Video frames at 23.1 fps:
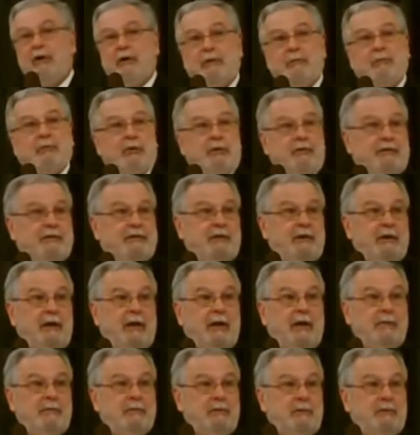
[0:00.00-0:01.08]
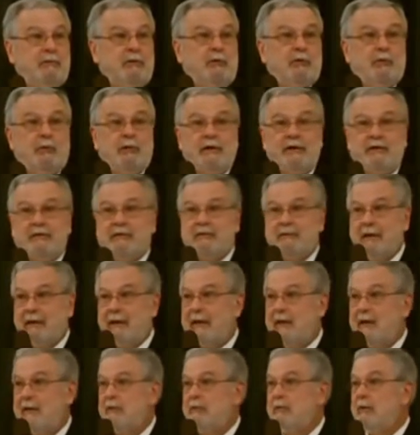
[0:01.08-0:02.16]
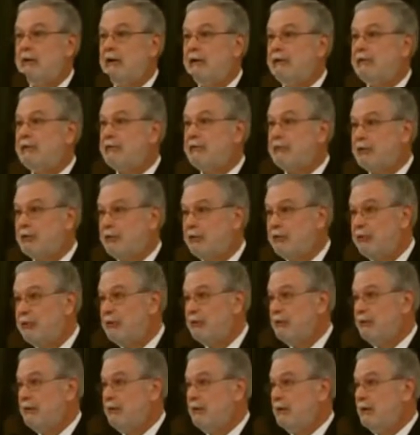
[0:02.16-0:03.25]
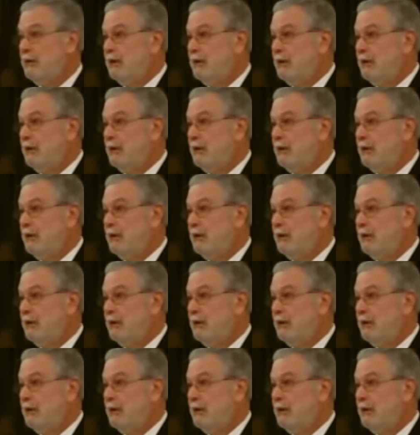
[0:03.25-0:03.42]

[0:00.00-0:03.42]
are in perfect alignment with what is now a third